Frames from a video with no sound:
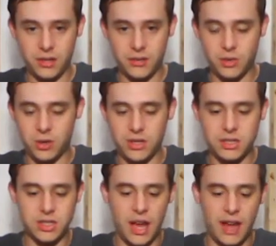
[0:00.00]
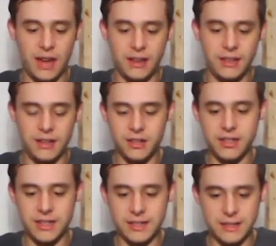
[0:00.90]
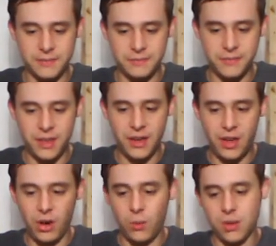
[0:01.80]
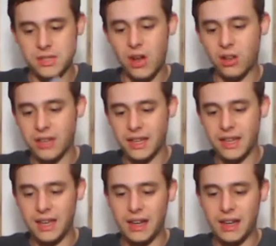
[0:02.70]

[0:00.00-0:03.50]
of course, on the interdictor, what's all in it.